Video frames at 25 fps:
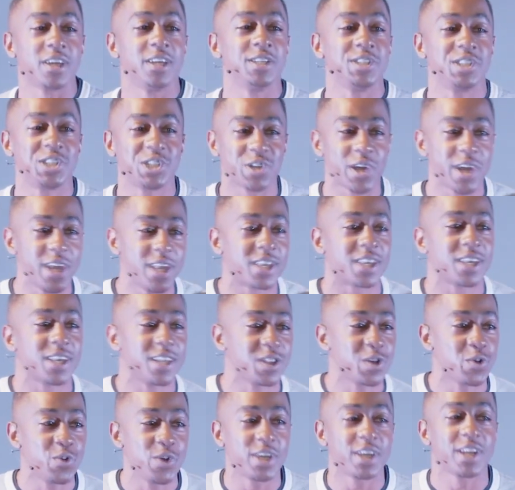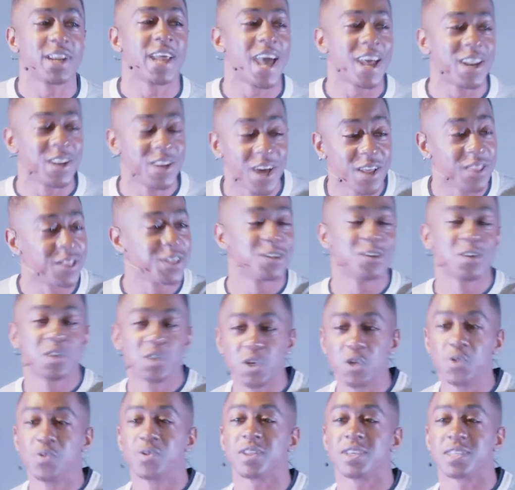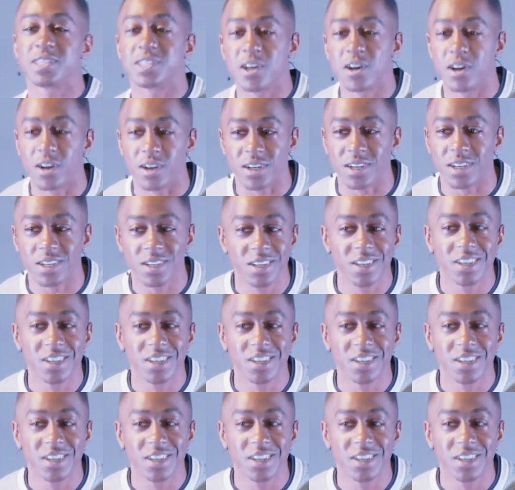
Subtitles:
and Drake and The Weeknd had nothing to do with the song.